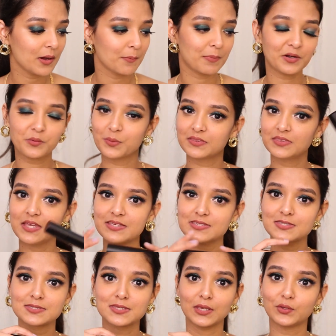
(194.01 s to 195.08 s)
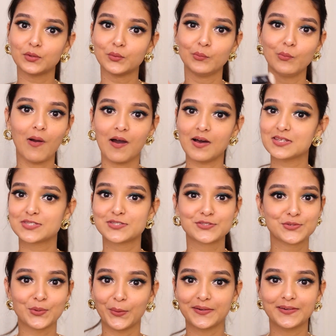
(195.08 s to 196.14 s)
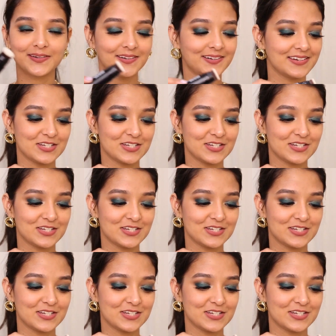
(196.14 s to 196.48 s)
But with this, you are sorted.